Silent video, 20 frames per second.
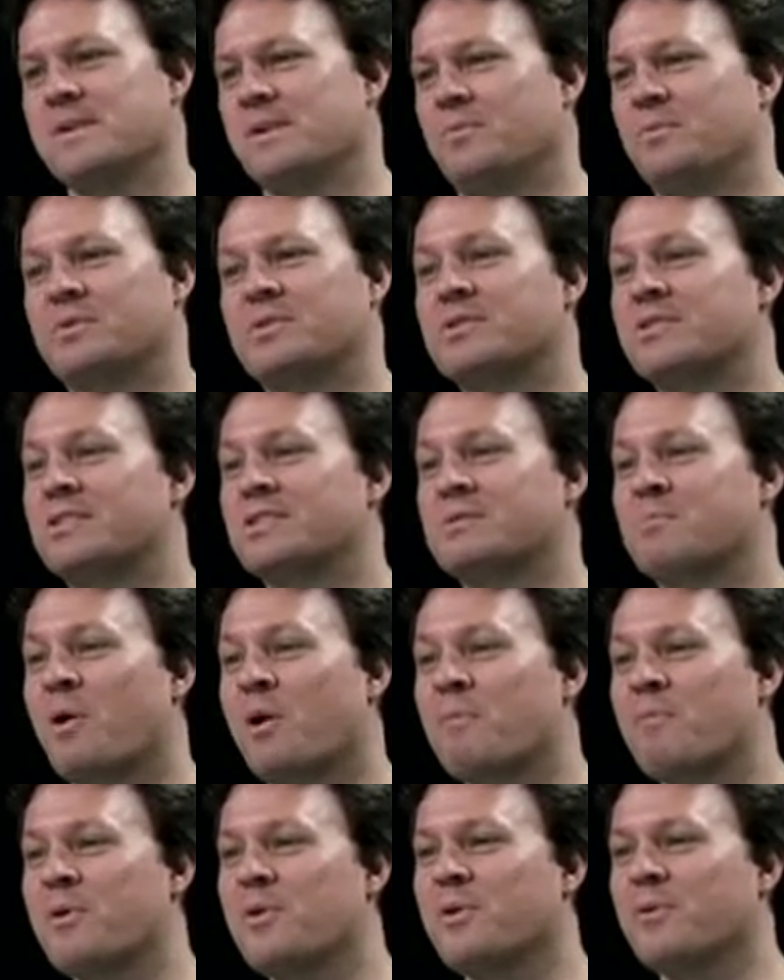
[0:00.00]
Which is a
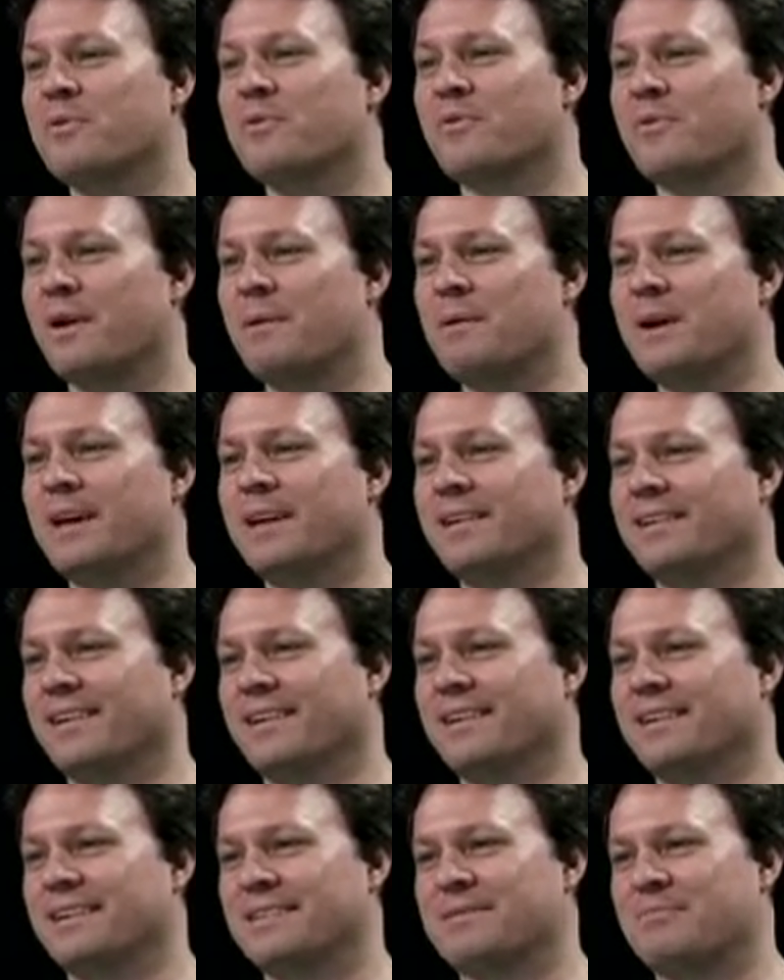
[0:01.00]
smart move. I
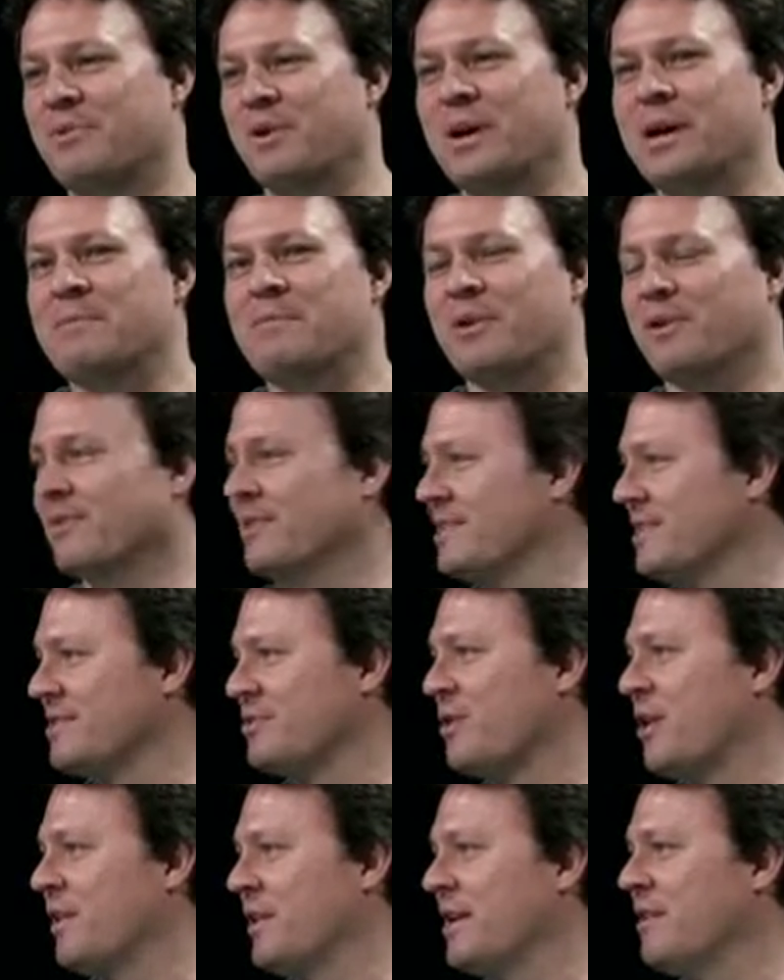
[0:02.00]
mean, it's a brilliant move, because these
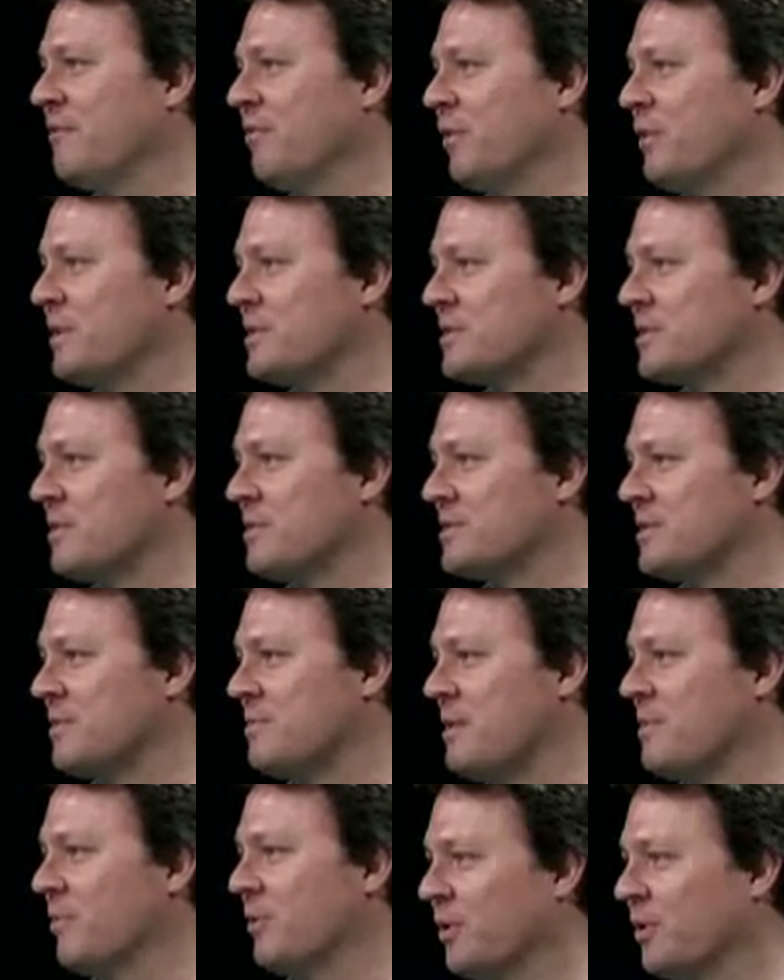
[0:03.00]
are all the influencers and
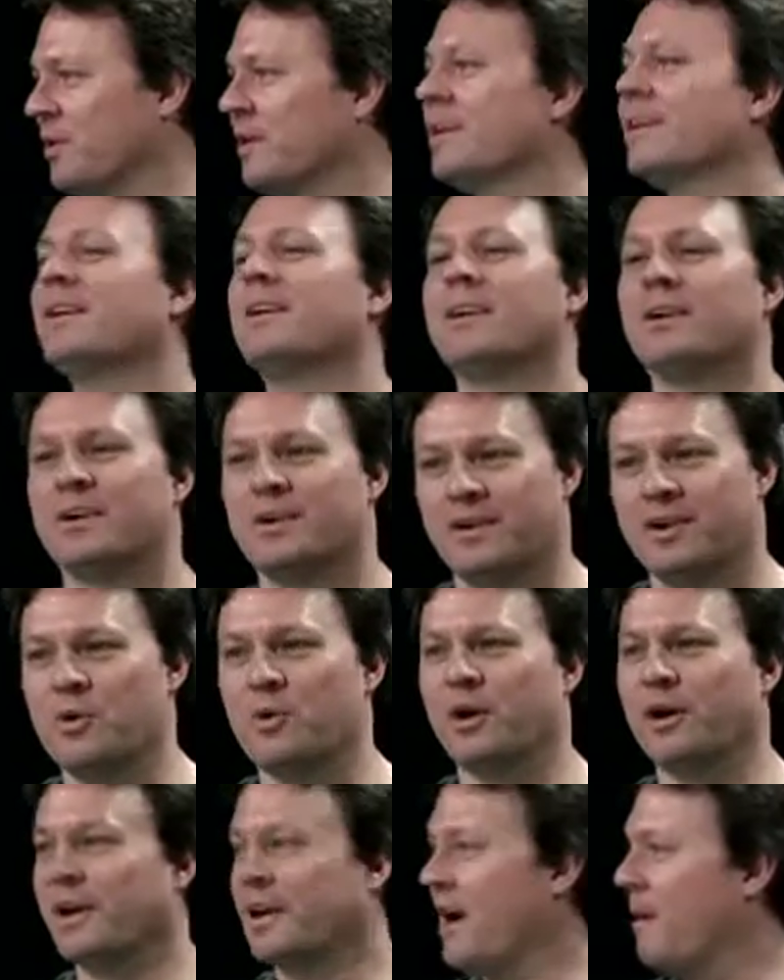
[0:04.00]
the
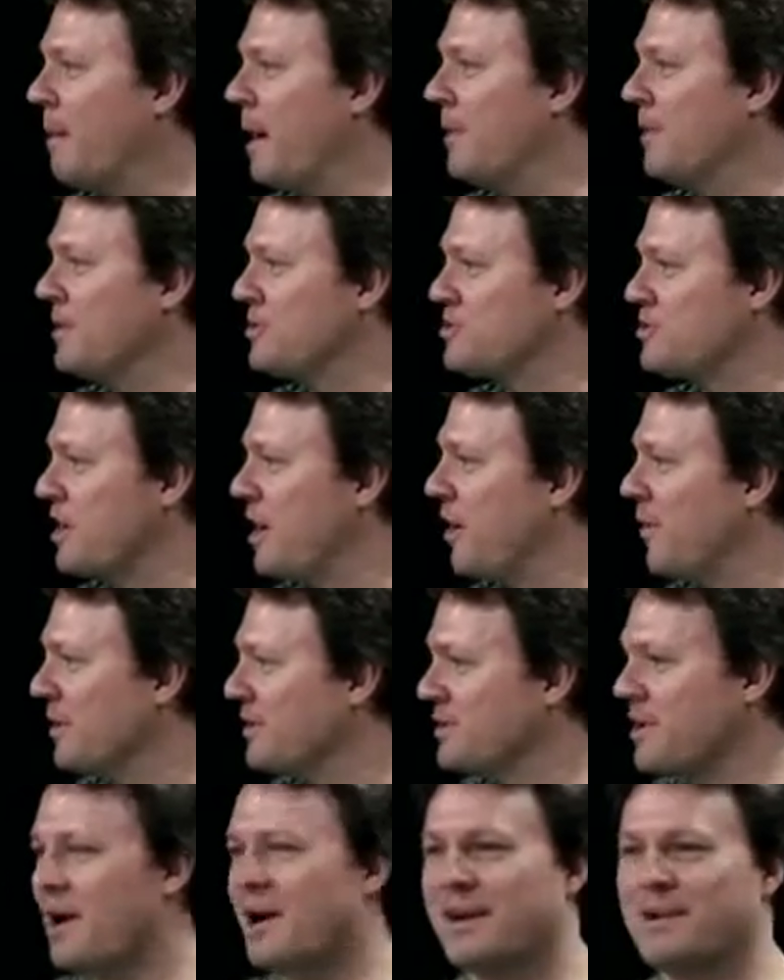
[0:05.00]
are going to come on this show
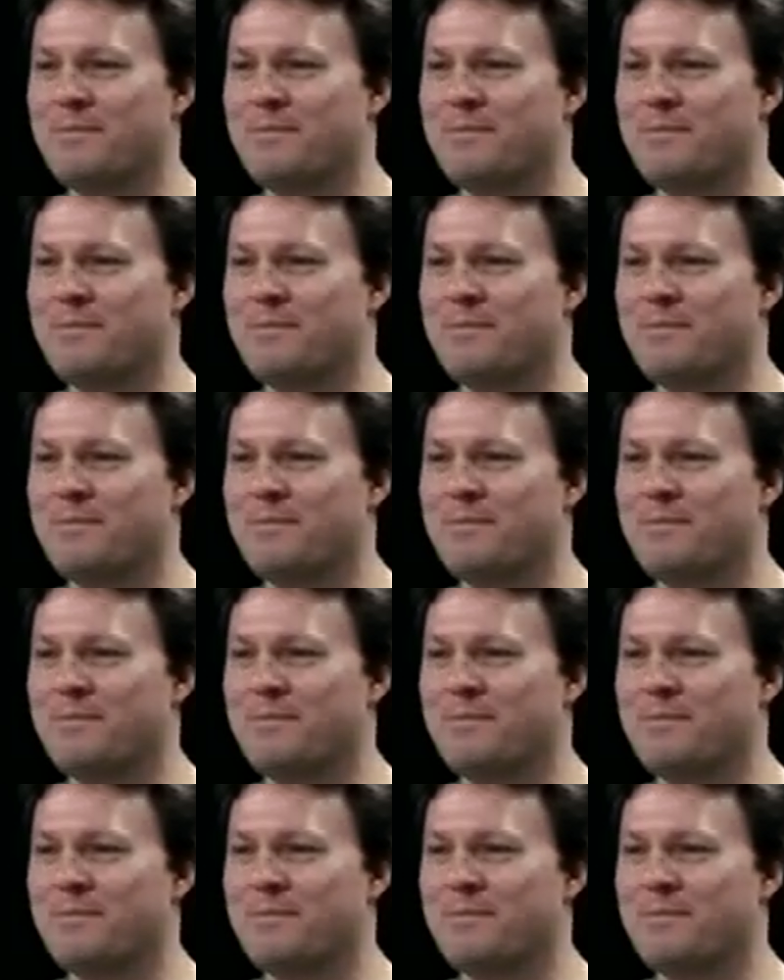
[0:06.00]
and talk